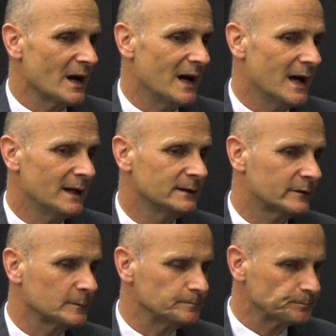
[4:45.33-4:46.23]
And
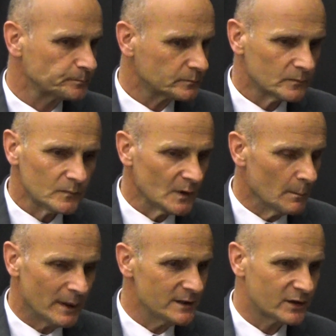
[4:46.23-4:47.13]

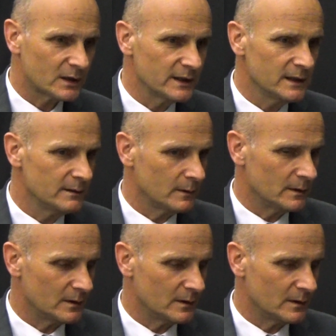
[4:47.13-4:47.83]
basically,